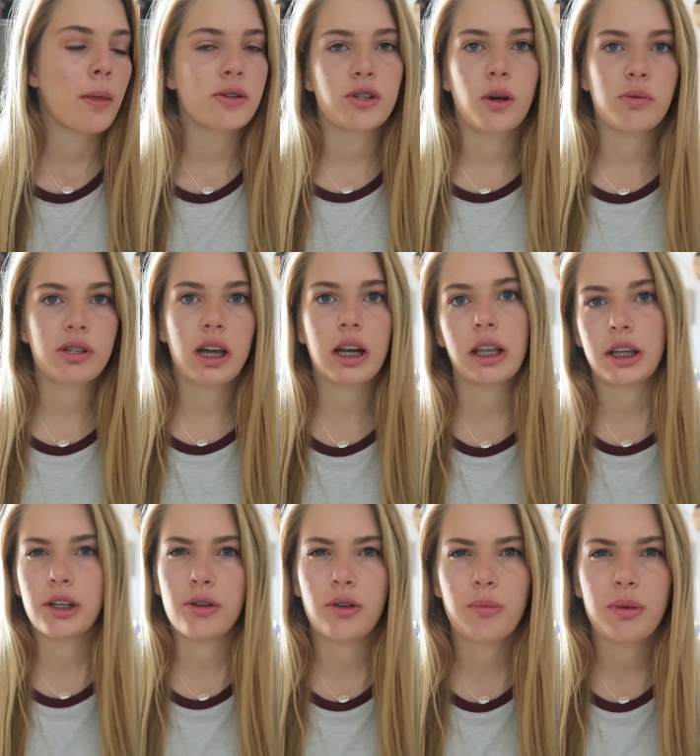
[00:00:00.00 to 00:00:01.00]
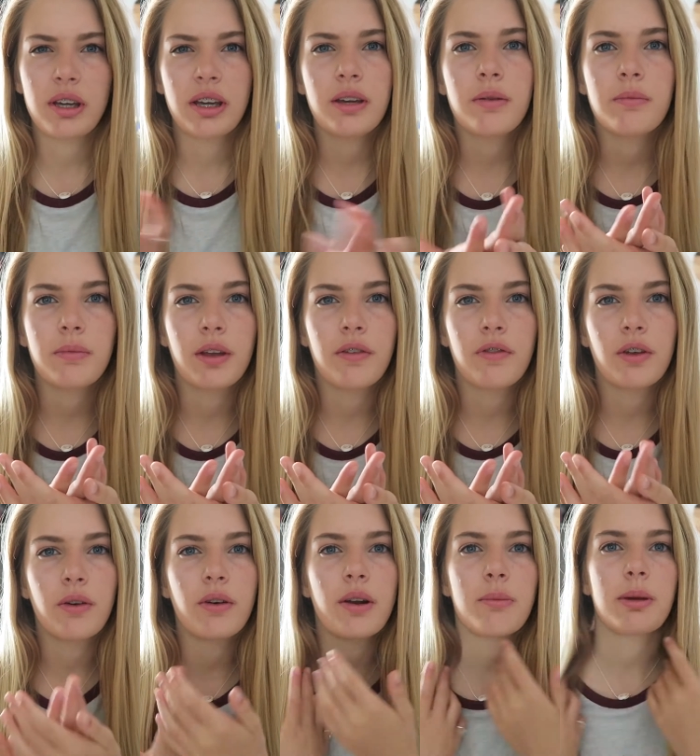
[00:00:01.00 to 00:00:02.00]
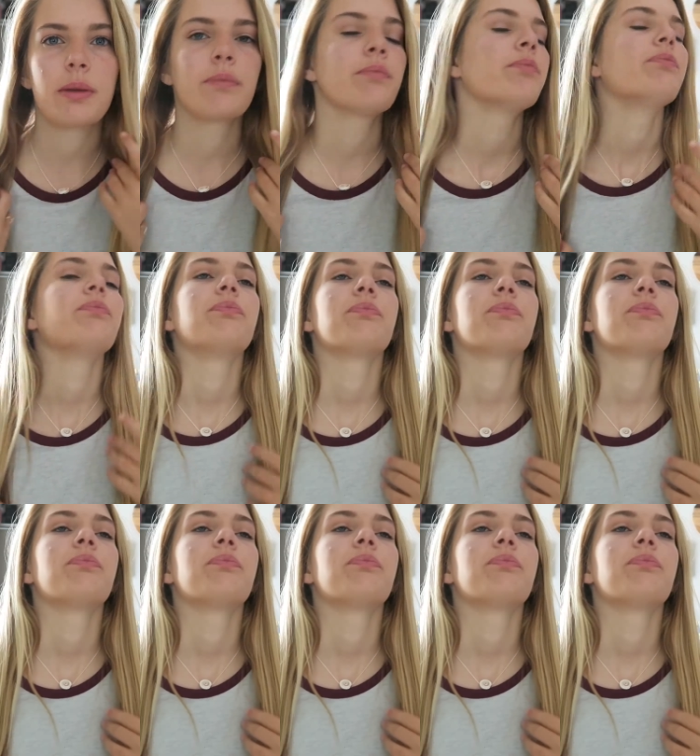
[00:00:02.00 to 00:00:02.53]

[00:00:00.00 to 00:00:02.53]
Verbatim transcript: so it was kind of like new to me, if you know what I mean.